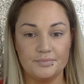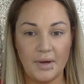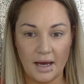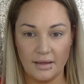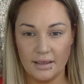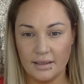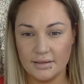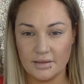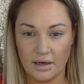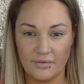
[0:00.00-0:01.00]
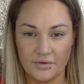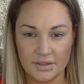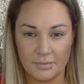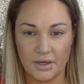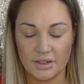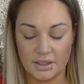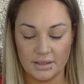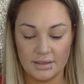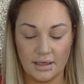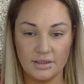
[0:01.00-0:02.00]
palette is not a first
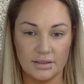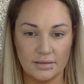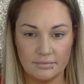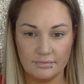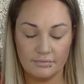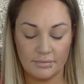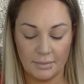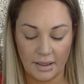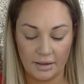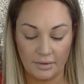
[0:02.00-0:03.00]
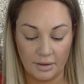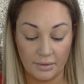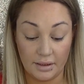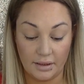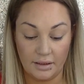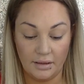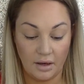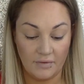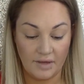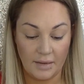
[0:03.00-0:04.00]
impressions, I just applied it really quickly
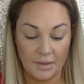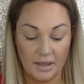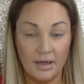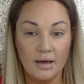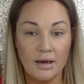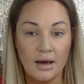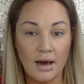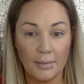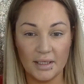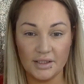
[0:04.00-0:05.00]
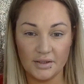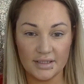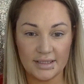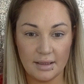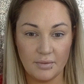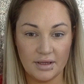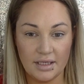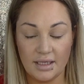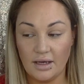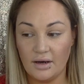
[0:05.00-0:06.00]
off camera. I'm going to do the same with
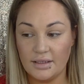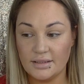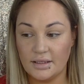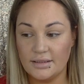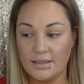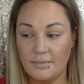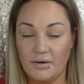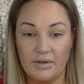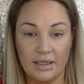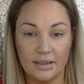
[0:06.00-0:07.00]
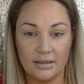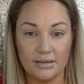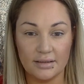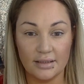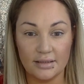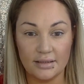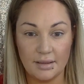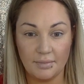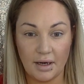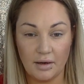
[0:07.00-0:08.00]
the Anastasia Beverly Hills
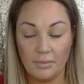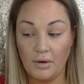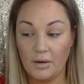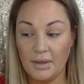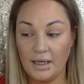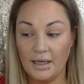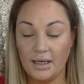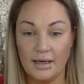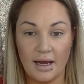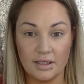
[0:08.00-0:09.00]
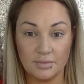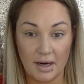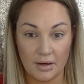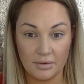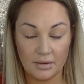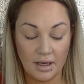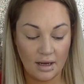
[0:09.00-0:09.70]
Dip Brow Pomade in Ash Brown.